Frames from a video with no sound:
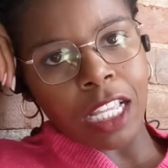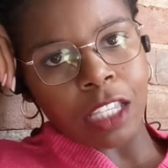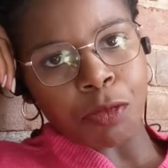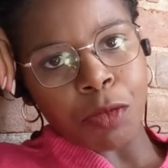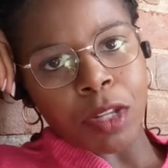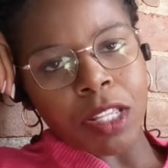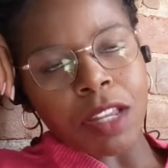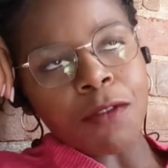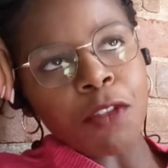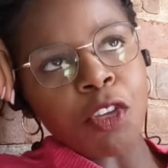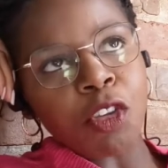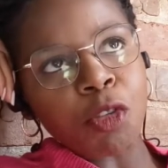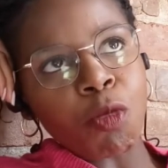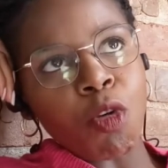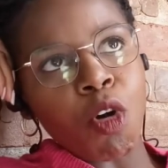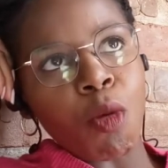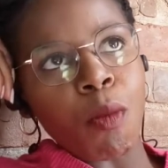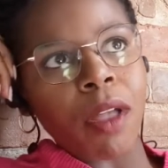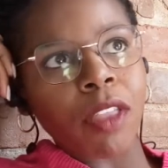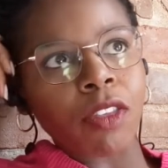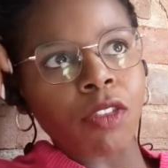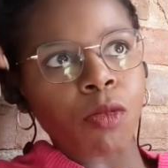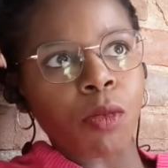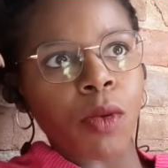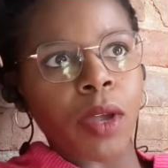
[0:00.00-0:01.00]
It's one of those
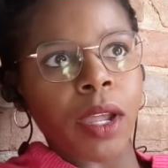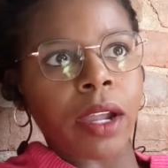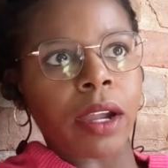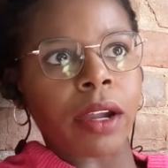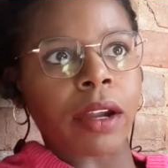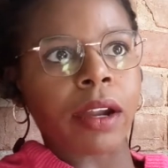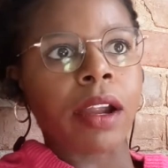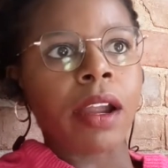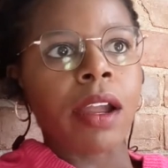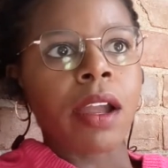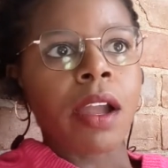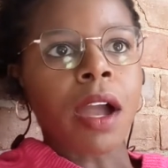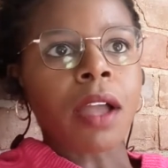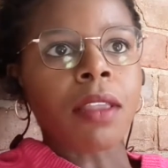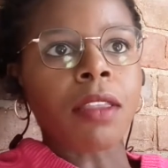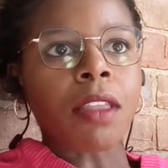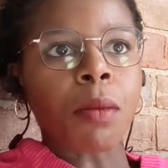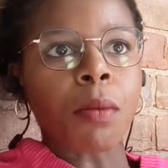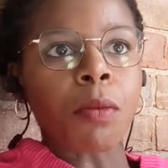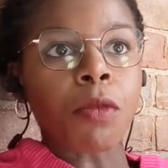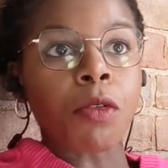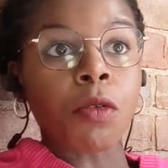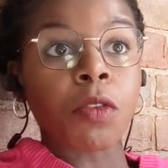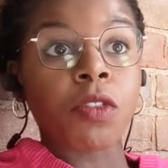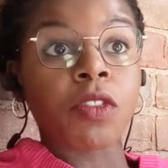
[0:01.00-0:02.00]
moments where
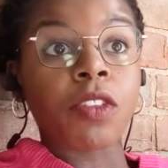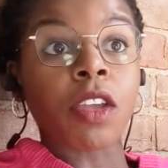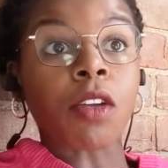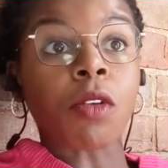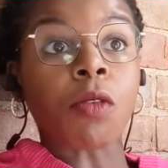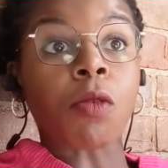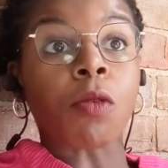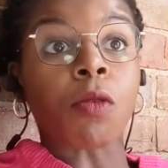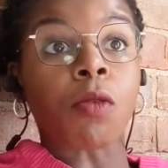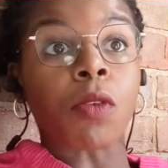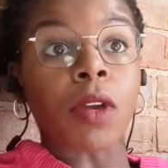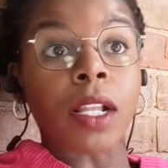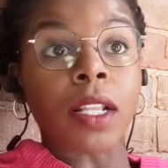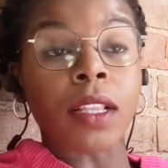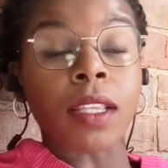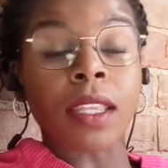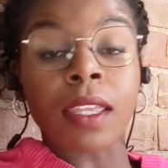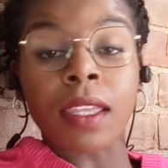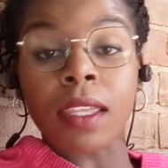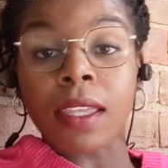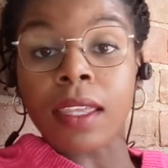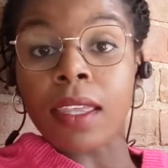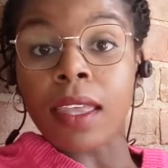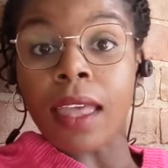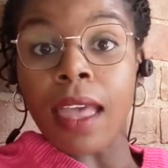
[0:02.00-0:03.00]
the music
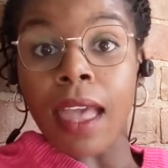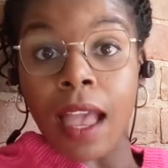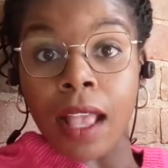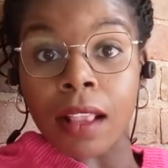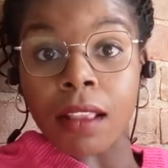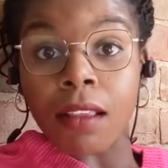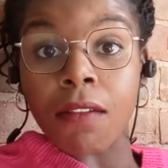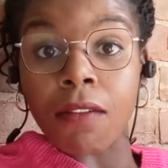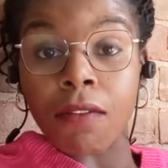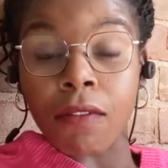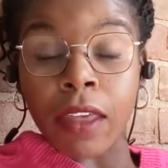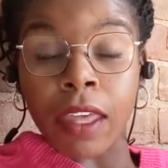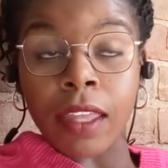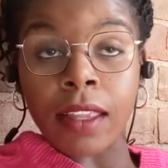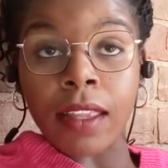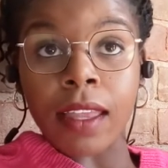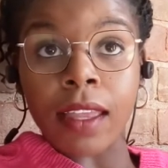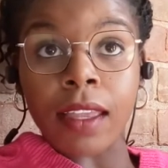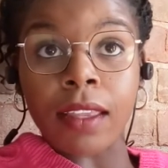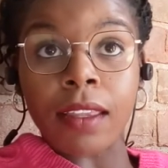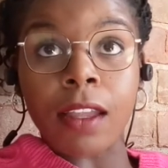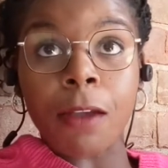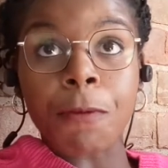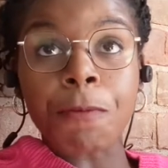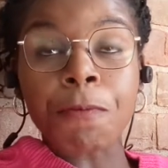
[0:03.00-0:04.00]
really
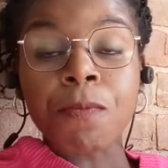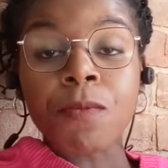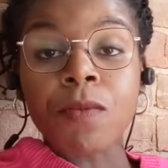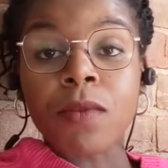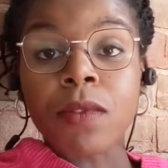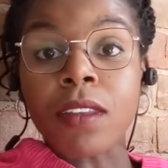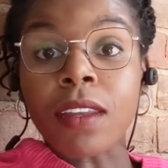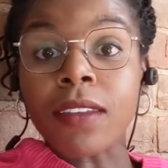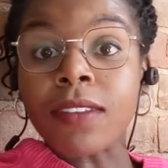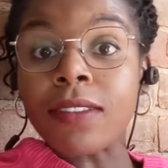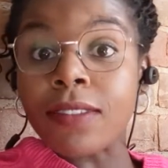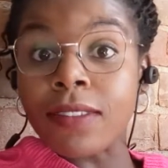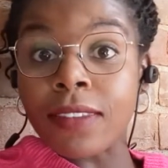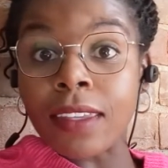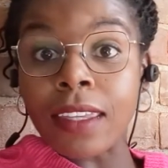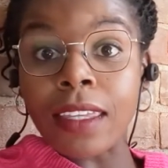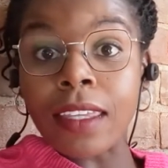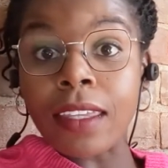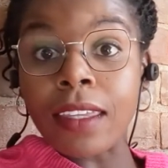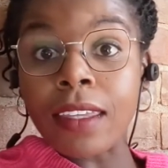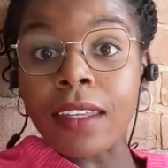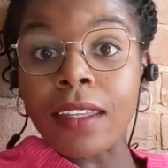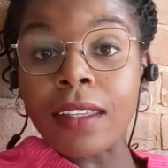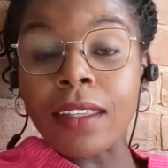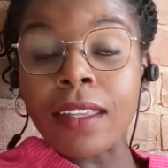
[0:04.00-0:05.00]
elevated the
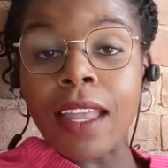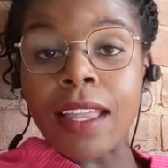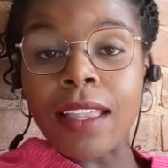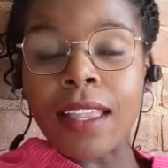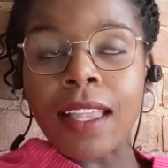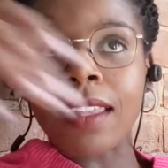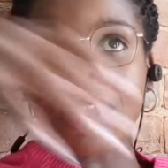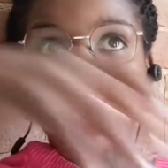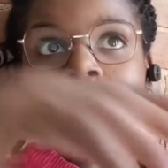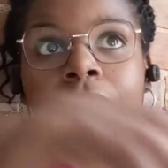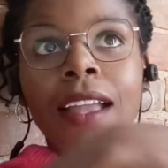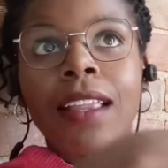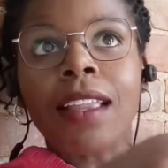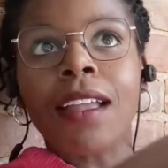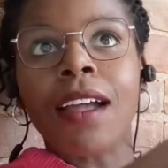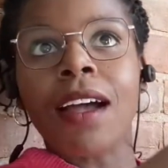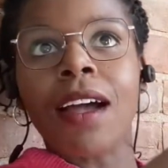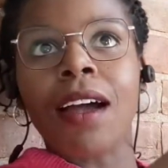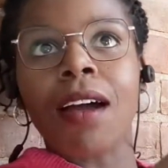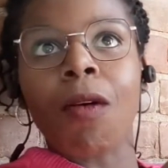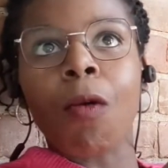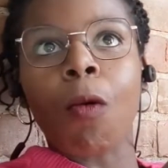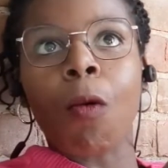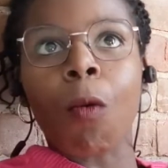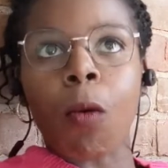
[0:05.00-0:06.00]
scene, and it kind
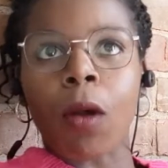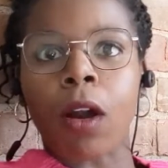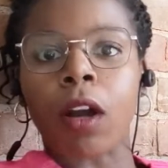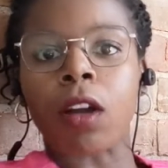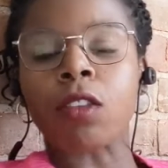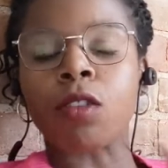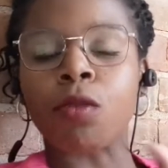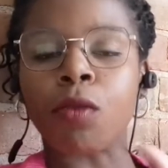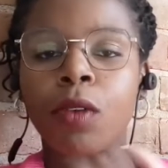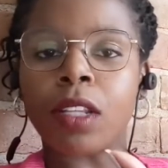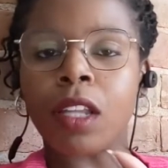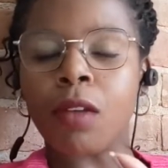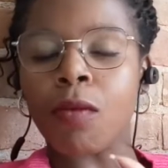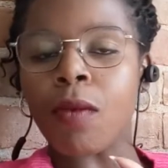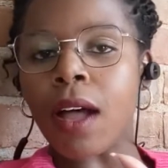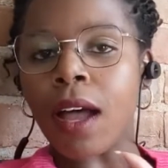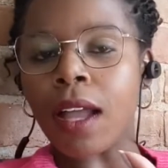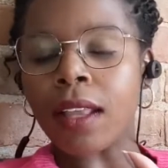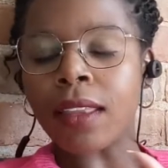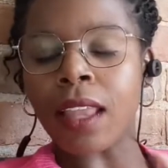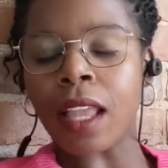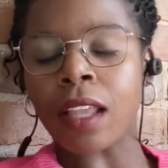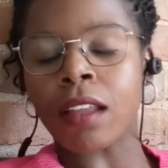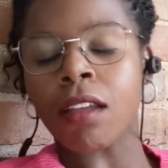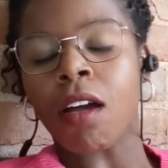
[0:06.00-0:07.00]
of worked really
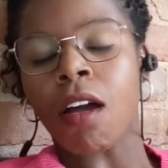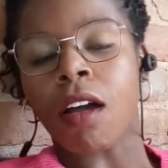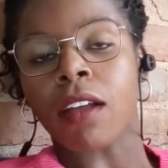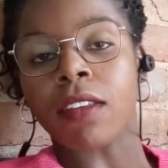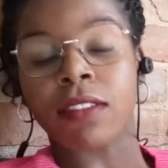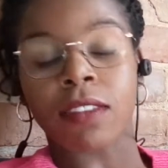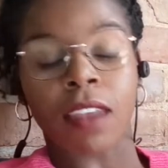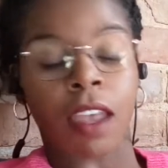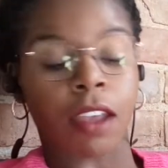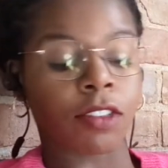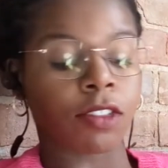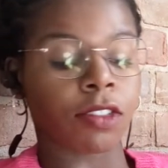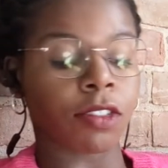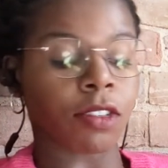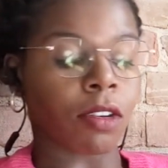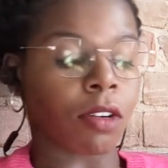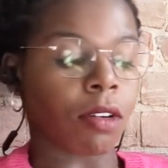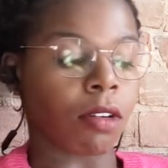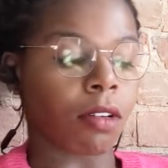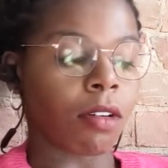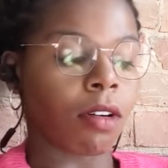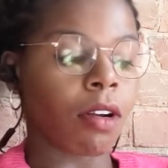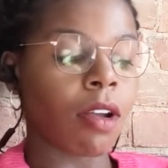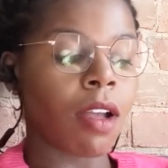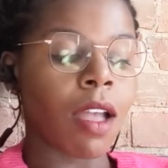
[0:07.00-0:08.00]
well in that context.
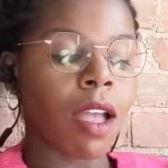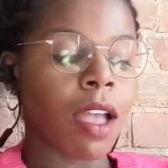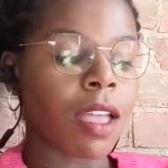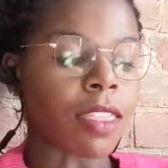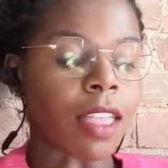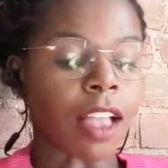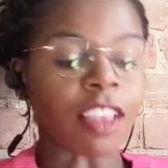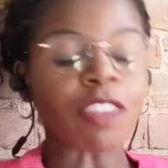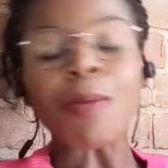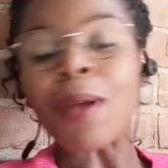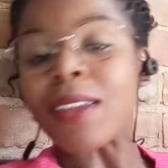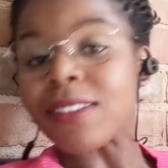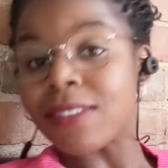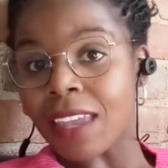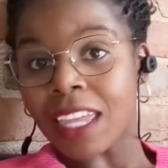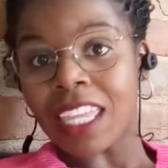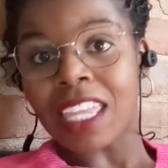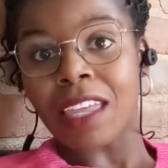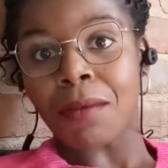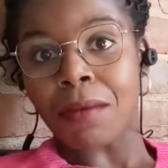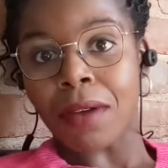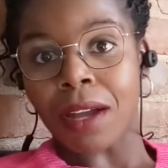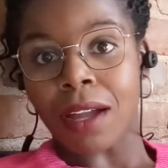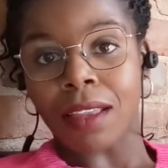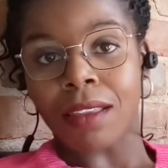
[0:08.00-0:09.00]
So that's my
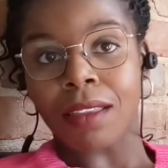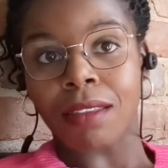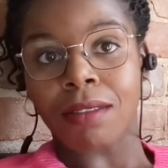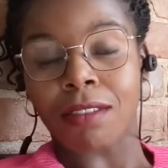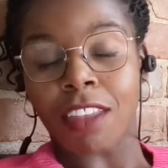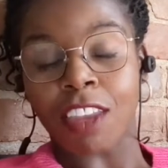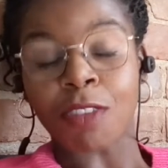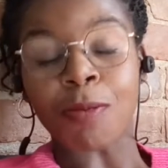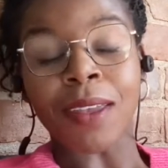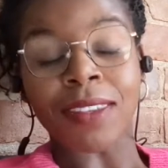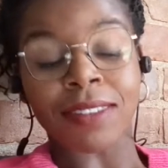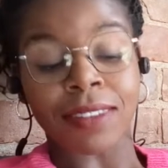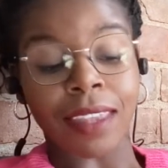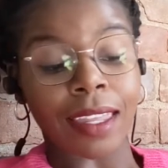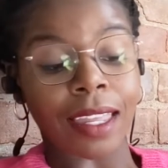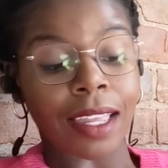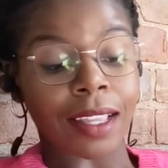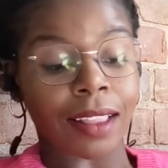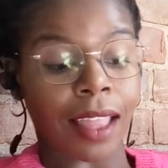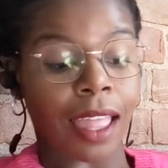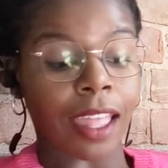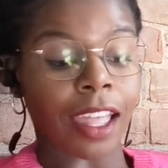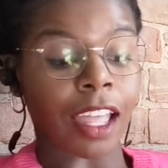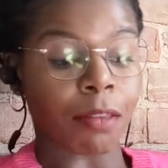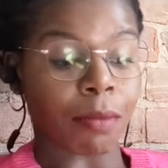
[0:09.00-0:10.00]
second one. That's my
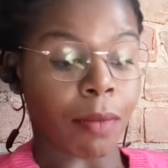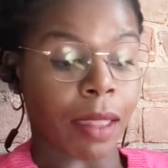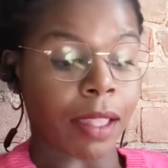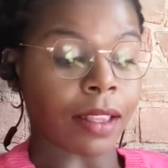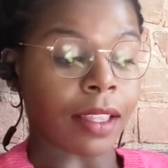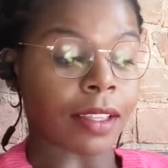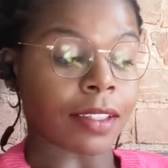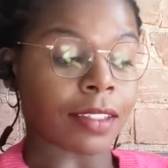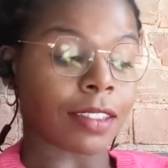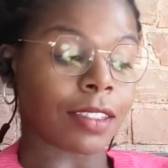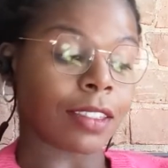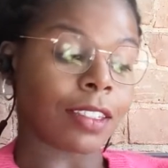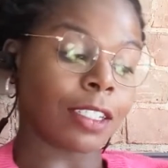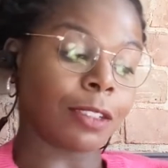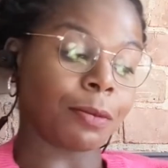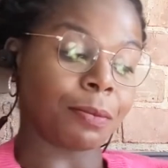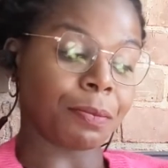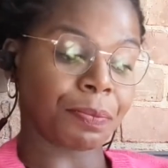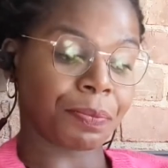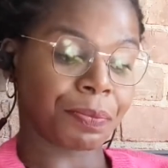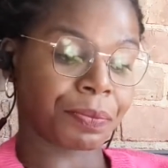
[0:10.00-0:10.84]
second like on my list.